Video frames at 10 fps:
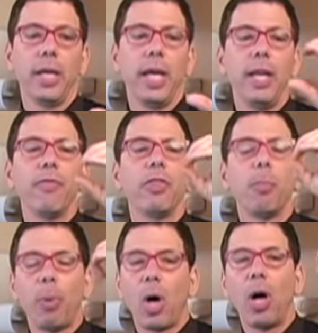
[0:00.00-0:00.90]
and if the
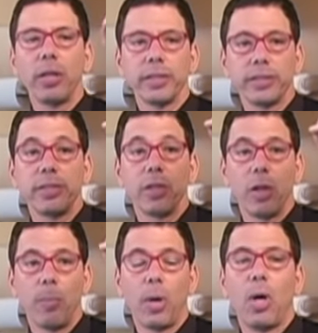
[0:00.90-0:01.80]
ball is still
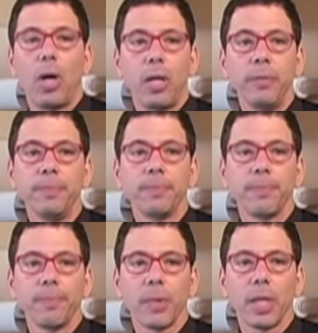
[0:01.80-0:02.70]
a ball,
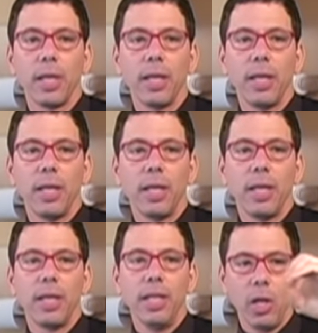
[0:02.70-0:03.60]

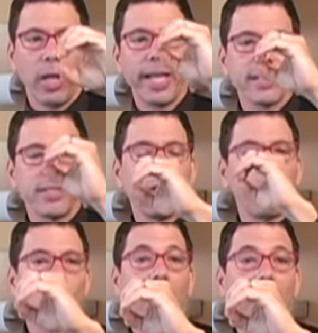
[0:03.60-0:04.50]
you know, like it's
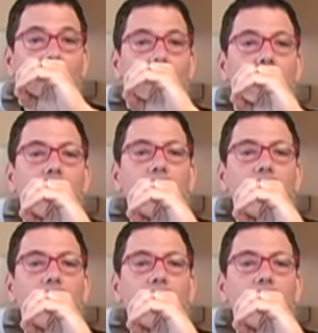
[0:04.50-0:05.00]
still round,